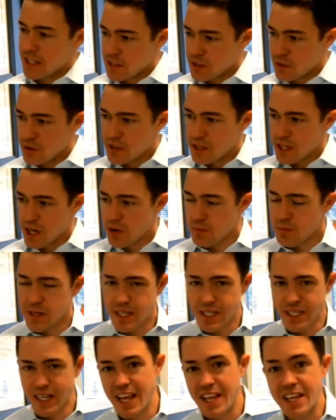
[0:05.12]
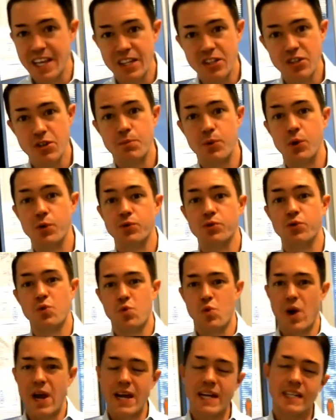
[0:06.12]
these two therapies. I think they're both
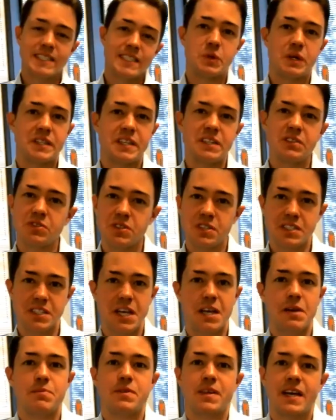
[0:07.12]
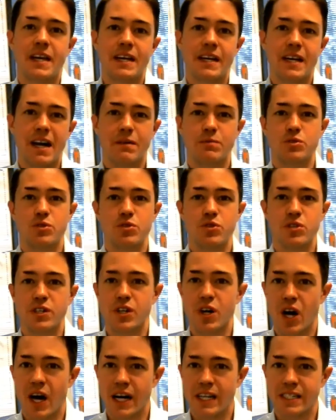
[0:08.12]
great. Do I think they're the same thing? Absolutely
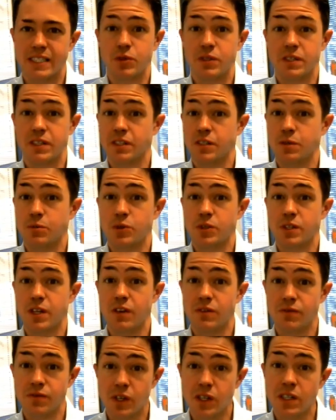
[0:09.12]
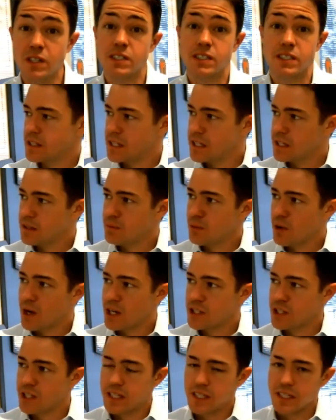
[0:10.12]
not. Do I think they're both helpful?
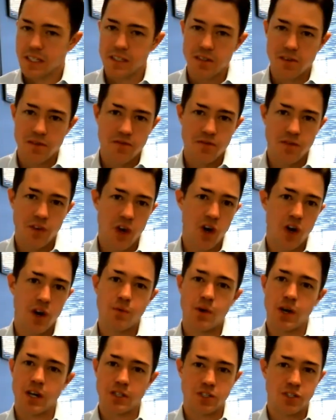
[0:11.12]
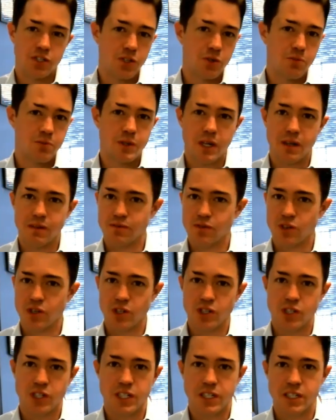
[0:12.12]
Decompression is a very much souped up
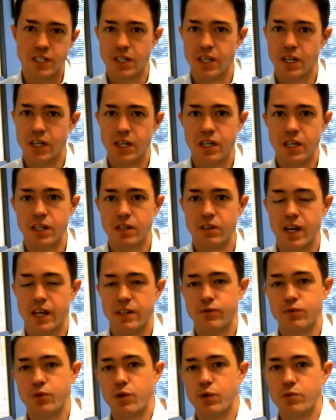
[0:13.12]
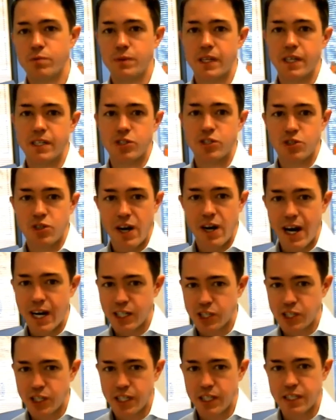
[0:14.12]
version of kind of what would be a
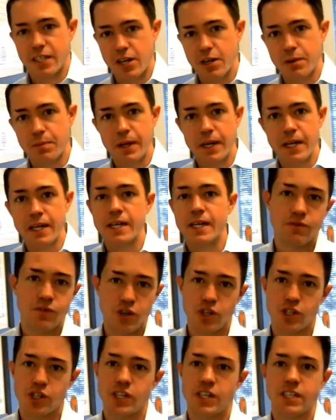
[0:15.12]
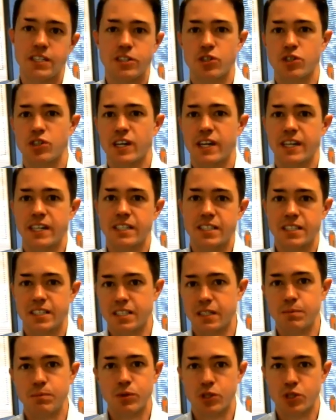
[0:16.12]
traction therapy. Inversion is creating this
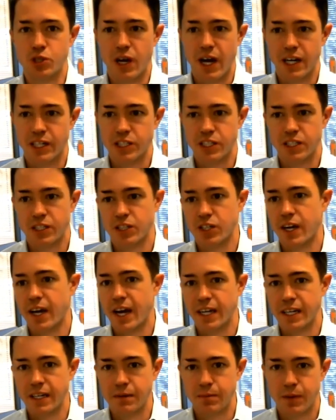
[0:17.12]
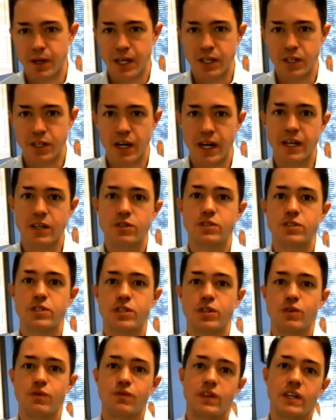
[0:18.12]
simple traction. You're hanging by your ankles or
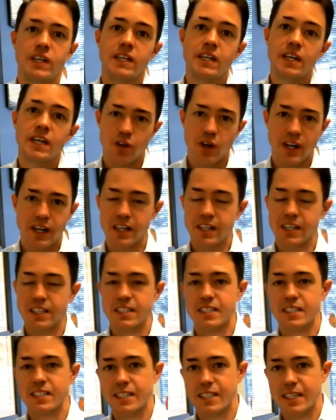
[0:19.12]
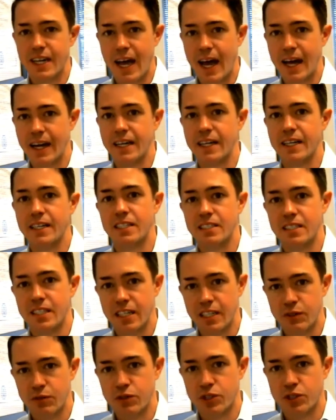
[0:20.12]
your feet, creating a static,
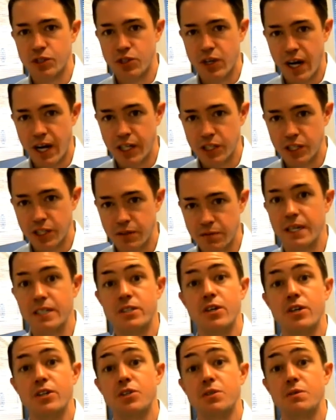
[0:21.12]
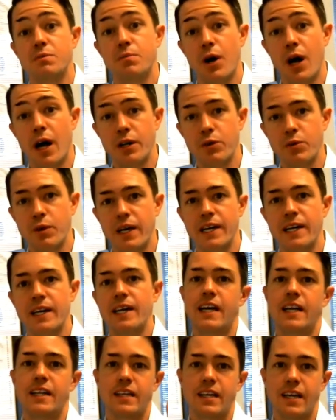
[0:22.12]
continuous traction based on your body weight
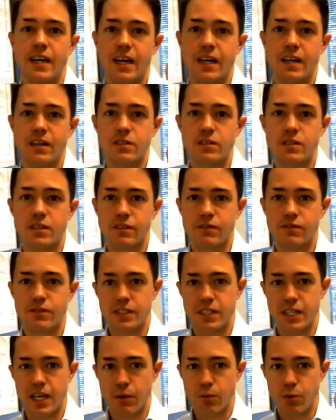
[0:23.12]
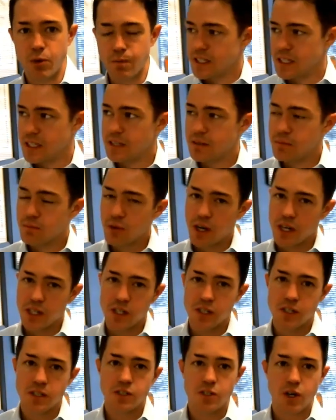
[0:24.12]
and the angle of the table.
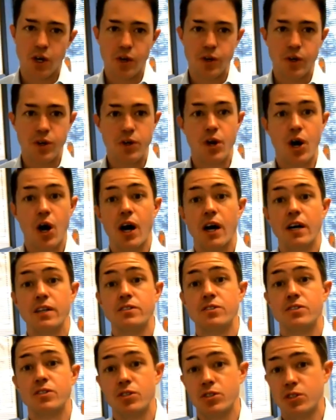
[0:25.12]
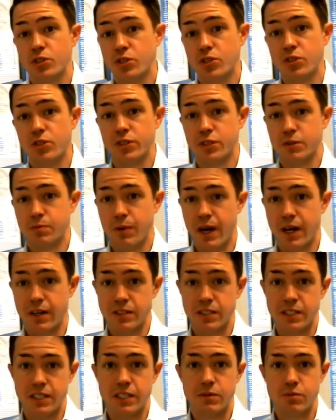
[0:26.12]
Decompression is called non-surgical spinal
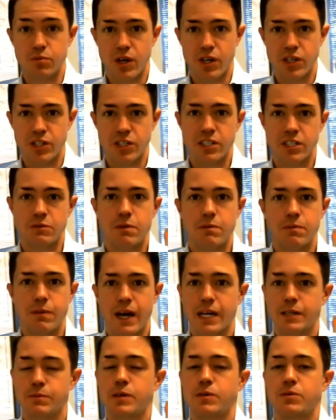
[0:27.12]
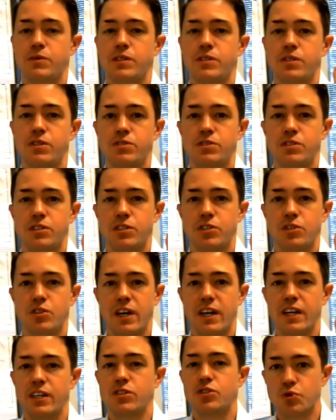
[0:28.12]
decompression. It's been backed by research to
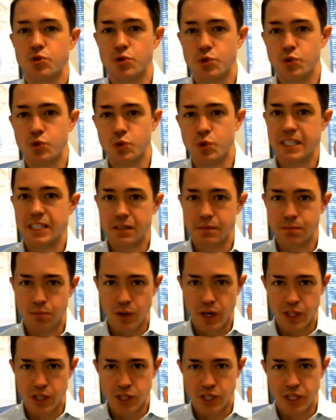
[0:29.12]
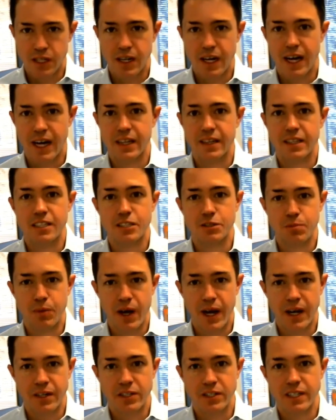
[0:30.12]
create true decompression at the
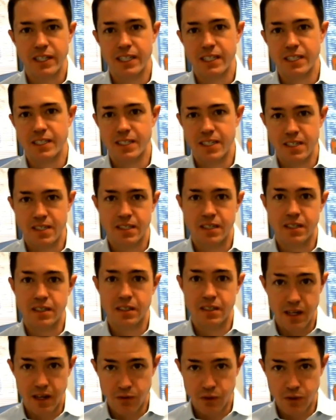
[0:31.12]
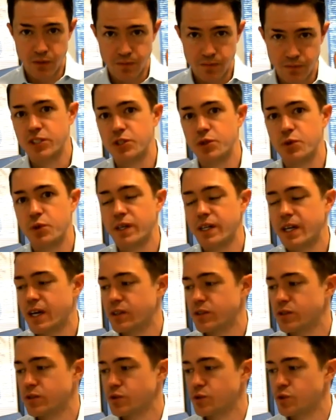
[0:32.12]
spinal and disc level. It's doing
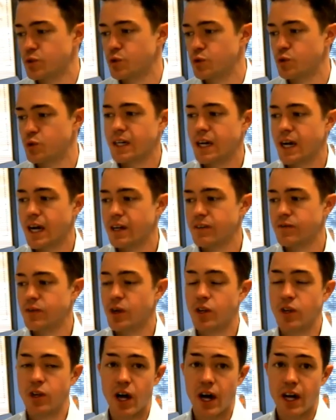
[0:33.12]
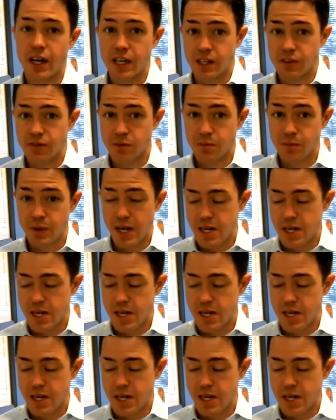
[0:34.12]
that through kind of a lot of different